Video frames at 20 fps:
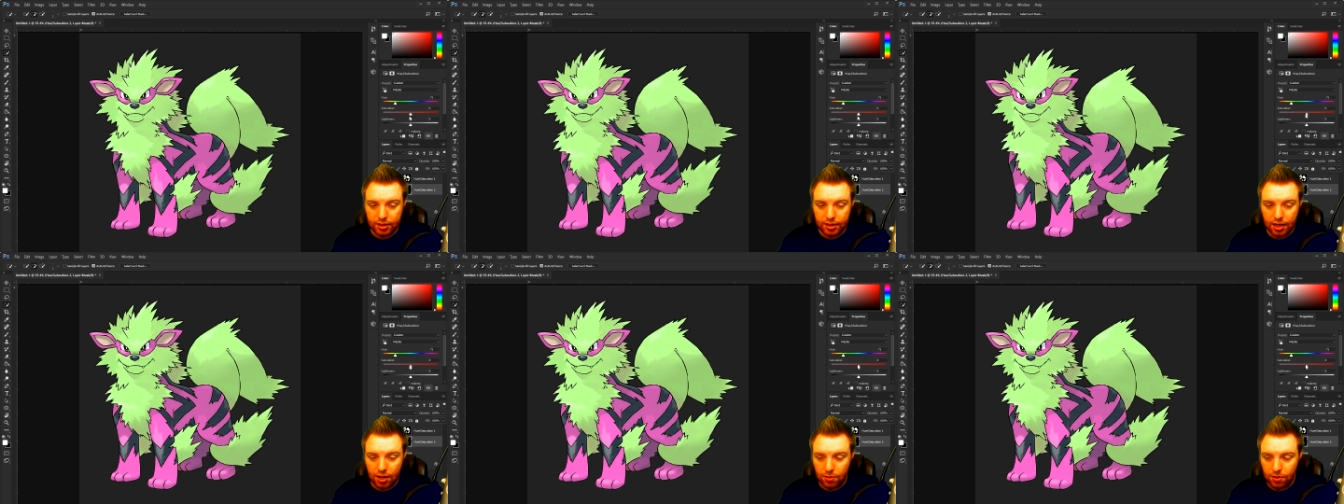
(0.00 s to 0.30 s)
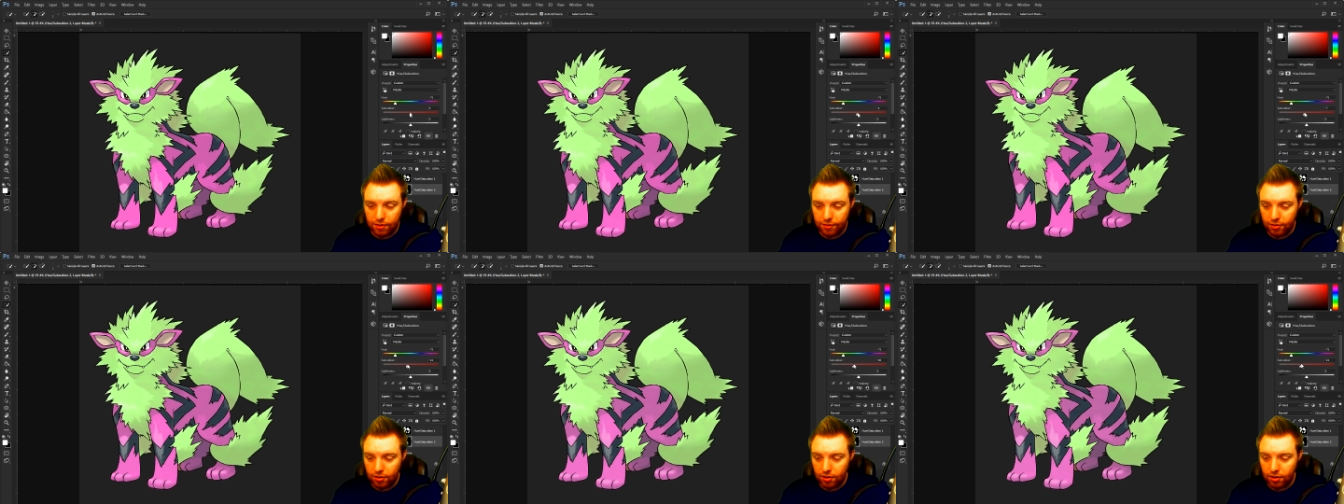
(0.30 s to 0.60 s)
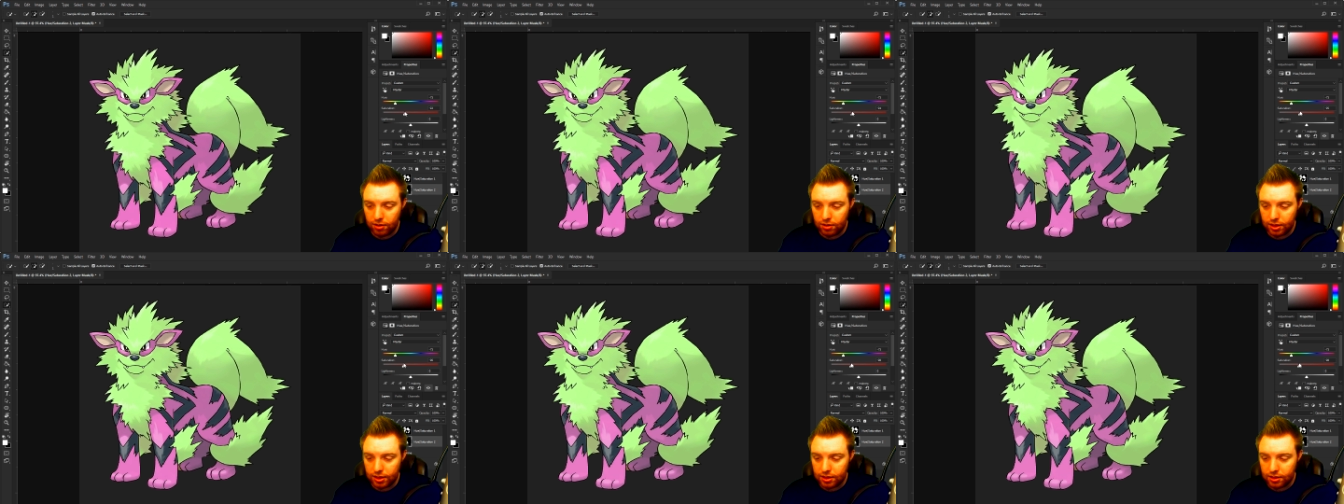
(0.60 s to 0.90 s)
However,
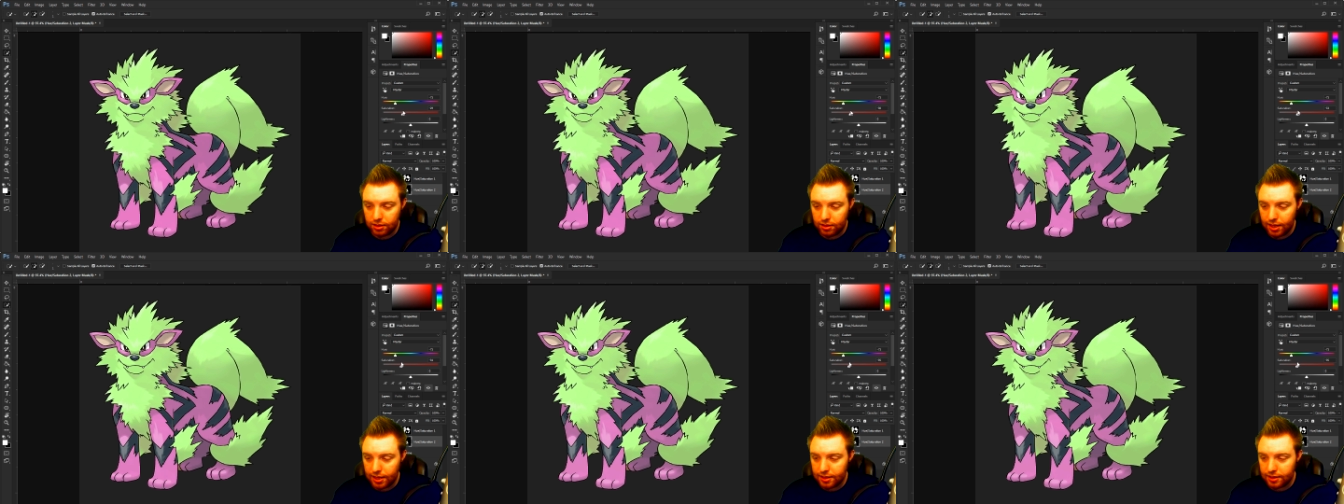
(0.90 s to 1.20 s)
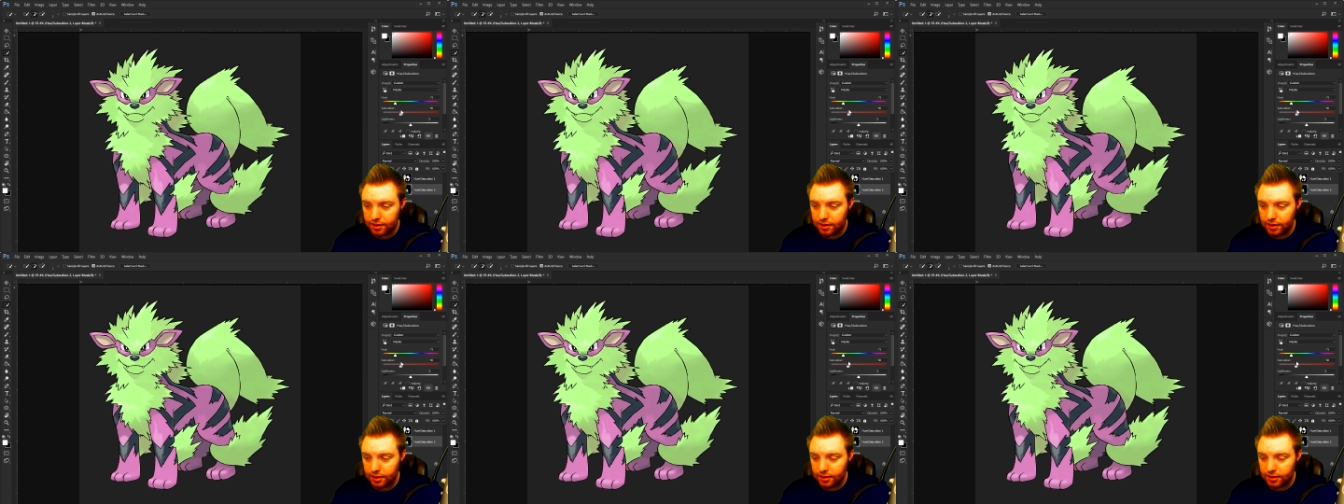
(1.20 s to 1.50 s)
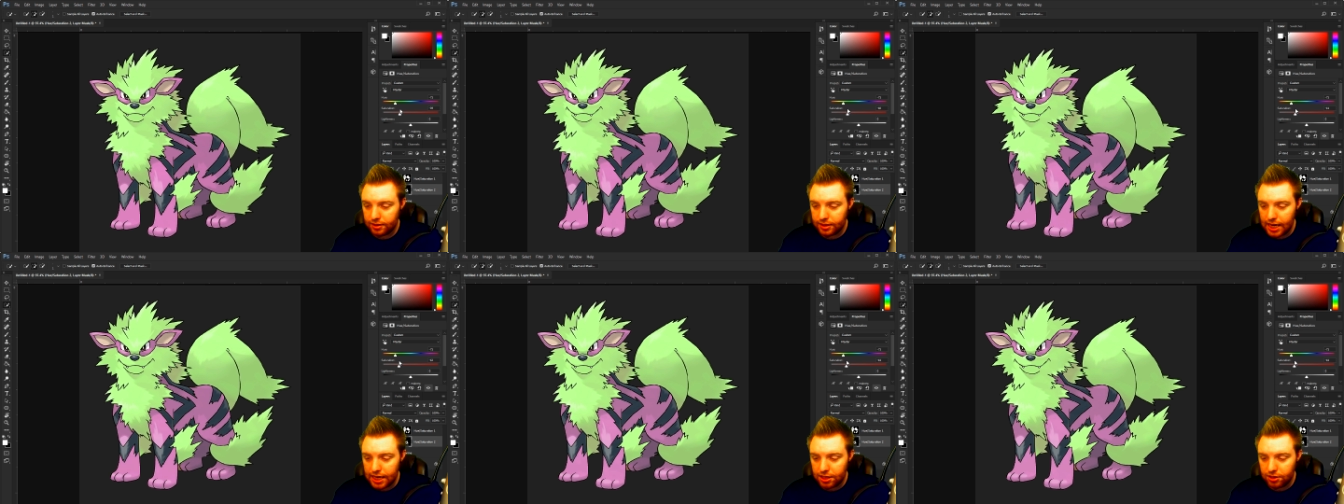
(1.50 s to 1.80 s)
let's let's let's
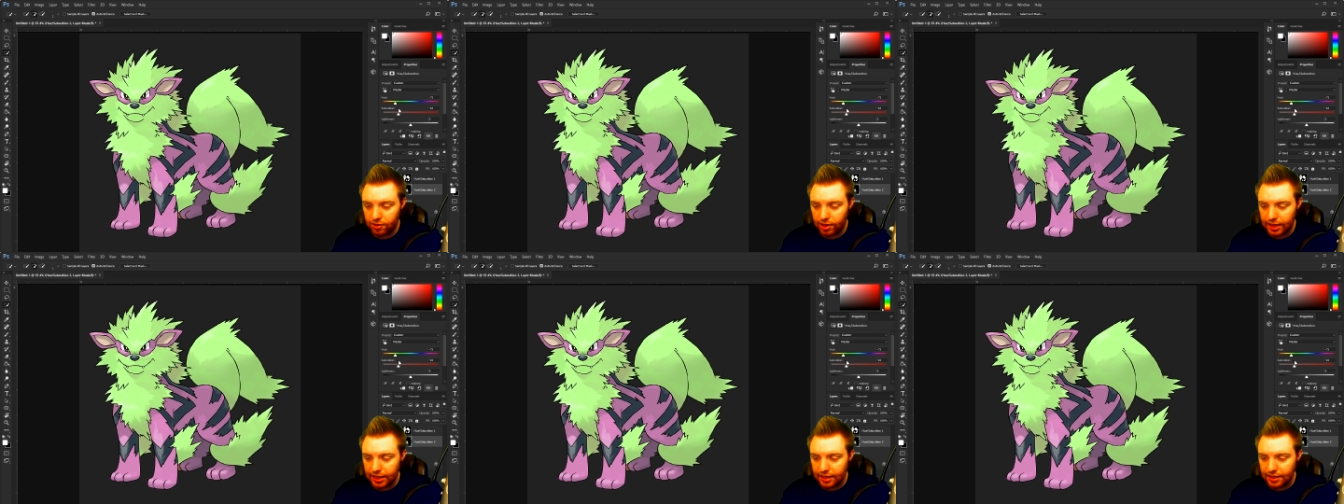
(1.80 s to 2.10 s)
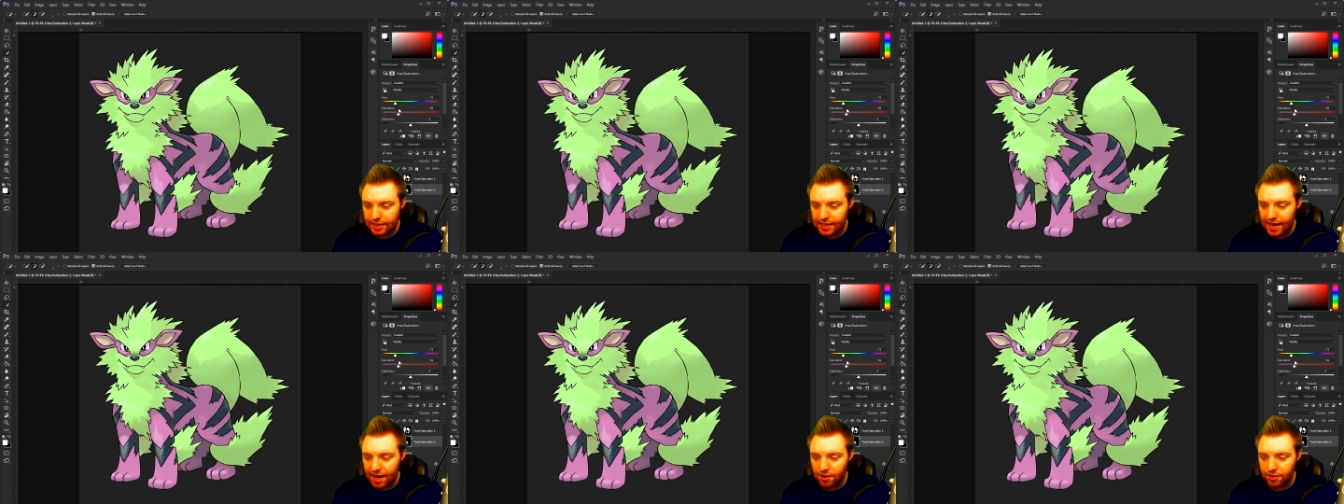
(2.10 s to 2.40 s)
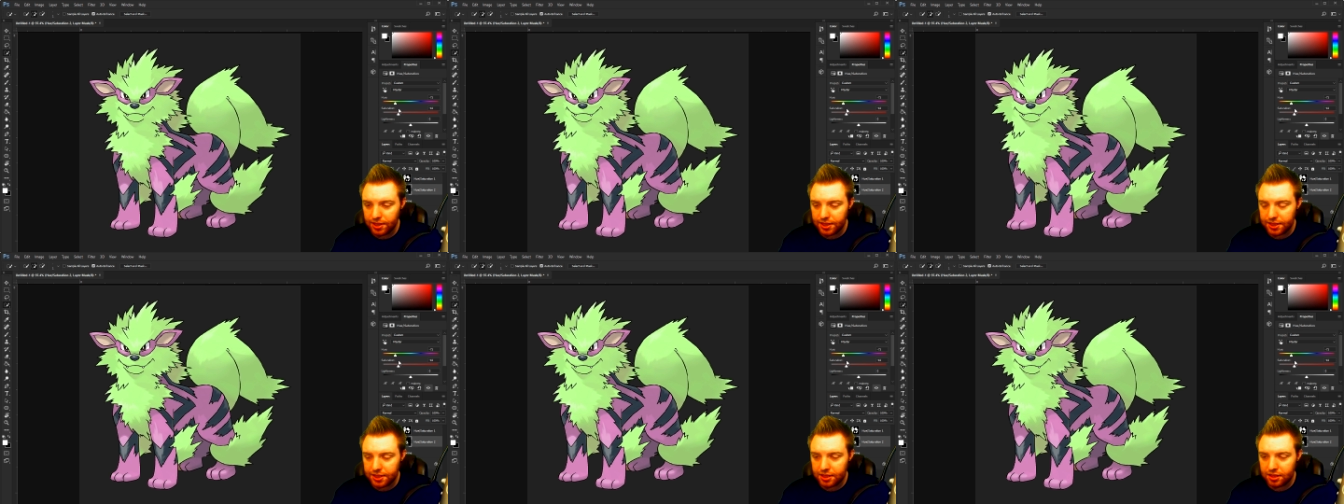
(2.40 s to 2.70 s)
saturate it down
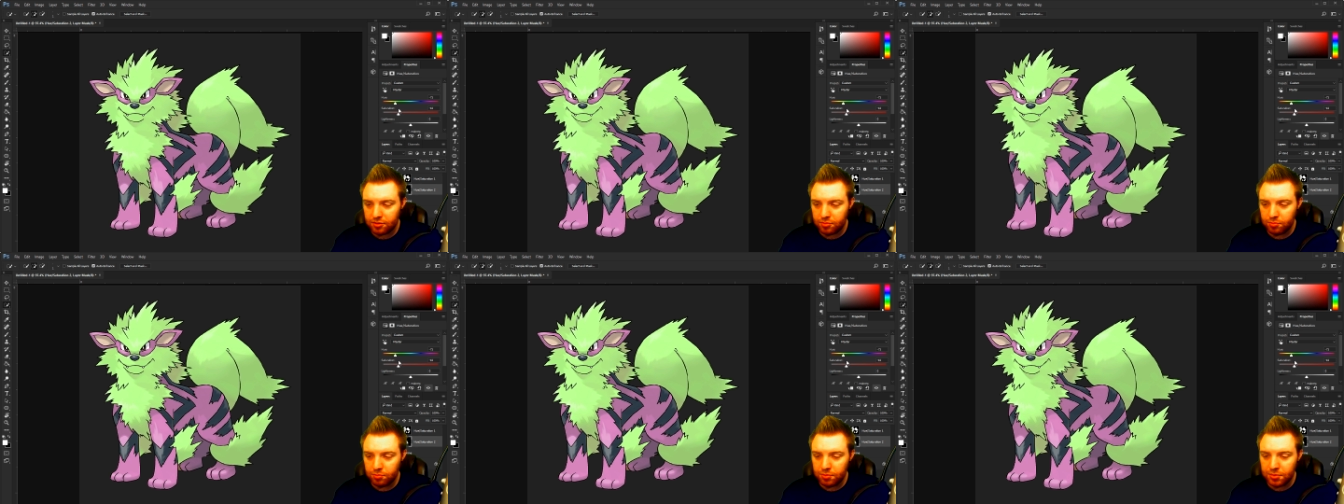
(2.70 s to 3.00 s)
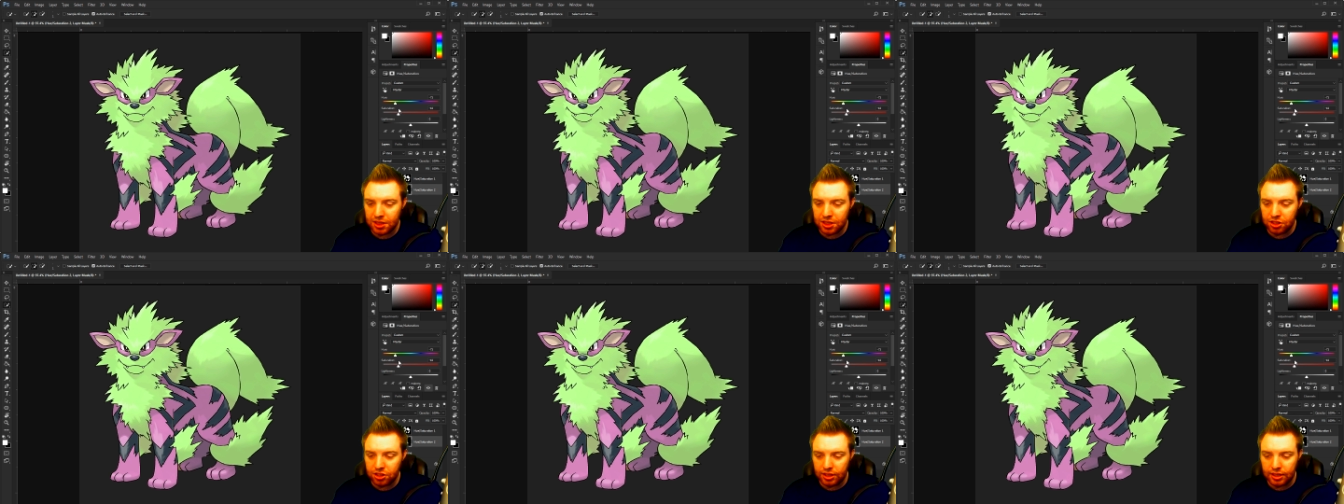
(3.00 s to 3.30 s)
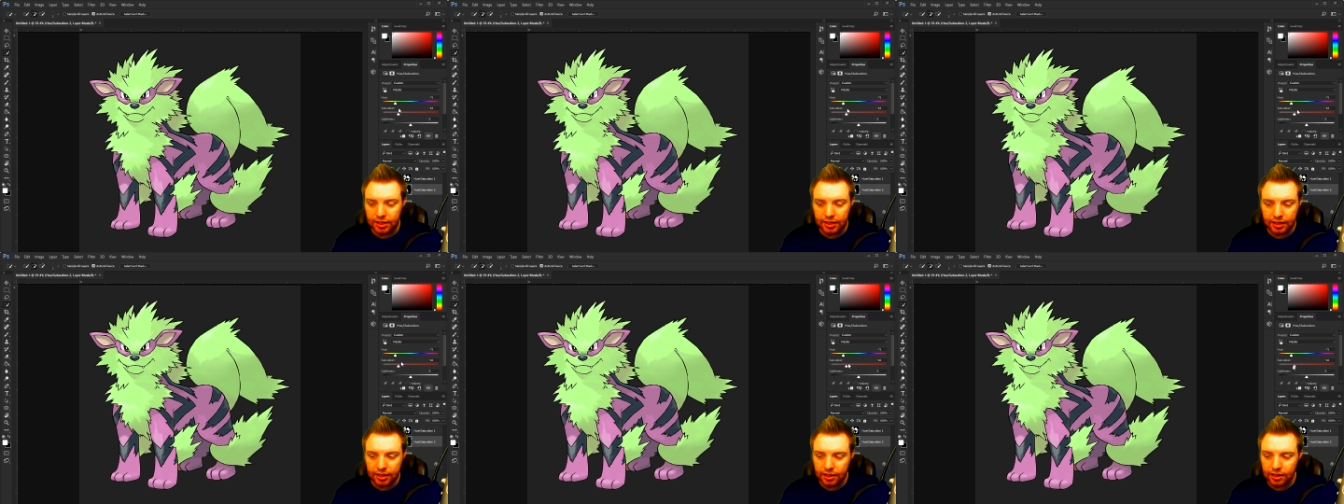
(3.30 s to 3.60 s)
a smidgen
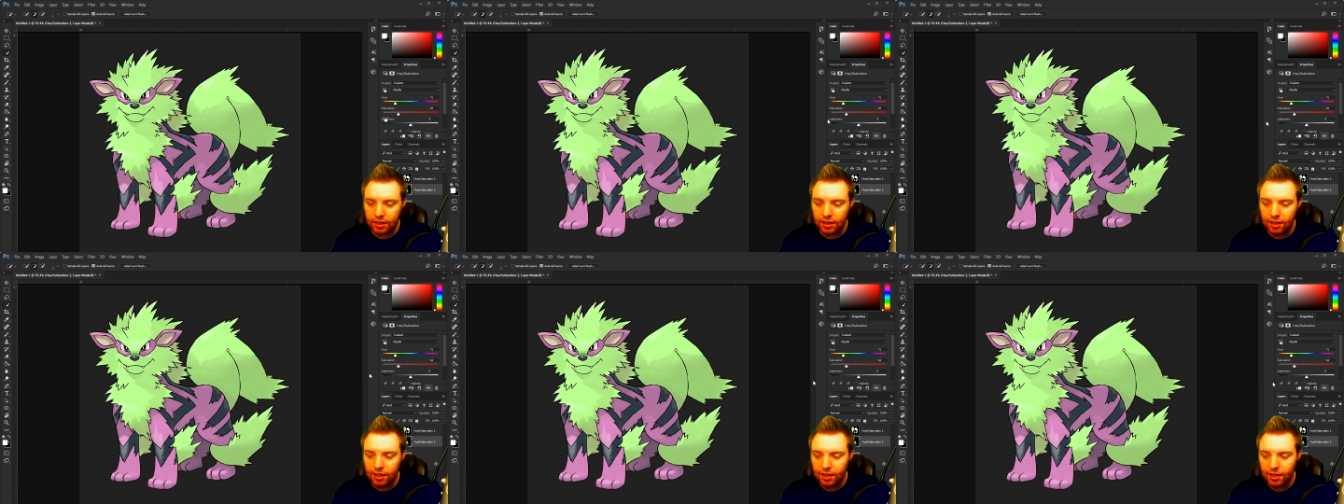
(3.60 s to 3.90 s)
here,